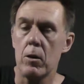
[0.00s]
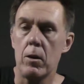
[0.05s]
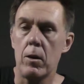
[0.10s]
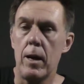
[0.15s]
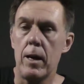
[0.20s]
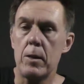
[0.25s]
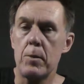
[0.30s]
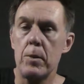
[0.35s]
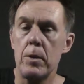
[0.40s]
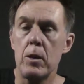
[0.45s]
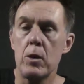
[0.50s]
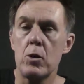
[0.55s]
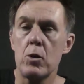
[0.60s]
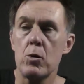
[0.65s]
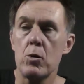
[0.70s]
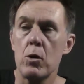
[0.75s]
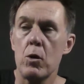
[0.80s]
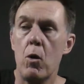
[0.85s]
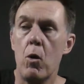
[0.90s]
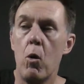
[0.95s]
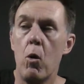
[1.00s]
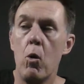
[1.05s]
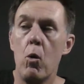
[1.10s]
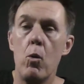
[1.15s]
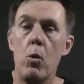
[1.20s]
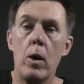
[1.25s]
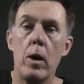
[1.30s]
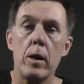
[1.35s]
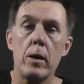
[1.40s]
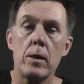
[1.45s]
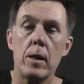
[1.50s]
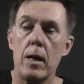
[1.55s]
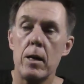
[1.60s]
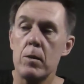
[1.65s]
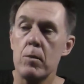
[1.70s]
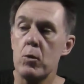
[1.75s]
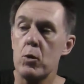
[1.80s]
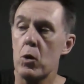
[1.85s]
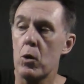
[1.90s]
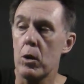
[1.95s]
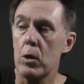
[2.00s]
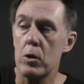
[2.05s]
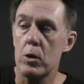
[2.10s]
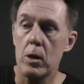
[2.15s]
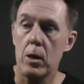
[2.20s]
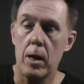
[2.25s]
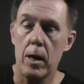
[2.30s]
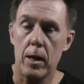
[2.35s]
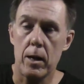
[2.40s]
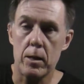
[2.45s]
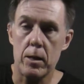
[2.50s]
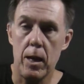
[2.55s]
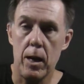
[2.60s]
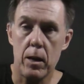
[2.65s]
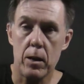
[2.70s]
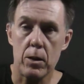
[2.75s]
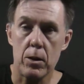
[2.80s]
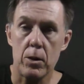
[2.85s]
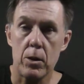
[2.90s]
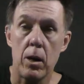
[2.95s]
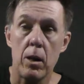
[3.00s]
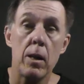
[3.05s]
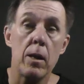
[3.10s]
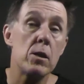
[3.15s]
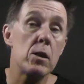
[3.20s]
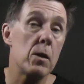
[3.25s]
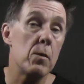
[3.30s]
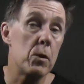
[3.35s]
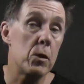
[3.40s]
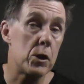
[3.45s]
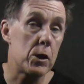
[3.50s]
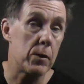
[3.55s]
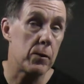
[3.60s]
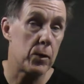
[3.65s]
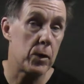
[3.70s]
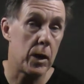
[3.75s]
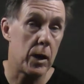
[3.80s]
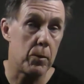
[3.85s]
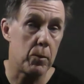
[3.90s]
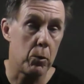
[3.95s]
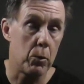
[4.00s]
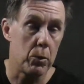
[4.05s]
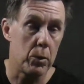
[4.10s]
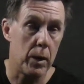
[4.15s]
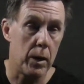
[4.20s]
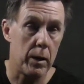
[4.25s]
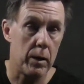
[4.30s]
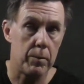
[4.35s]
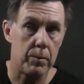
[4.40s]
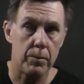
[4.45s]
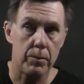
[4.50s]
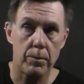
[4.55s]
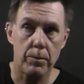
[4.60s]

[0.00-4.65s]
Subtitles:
exponentials are always asymptotic to the x-axis unless they've been shifted up or down.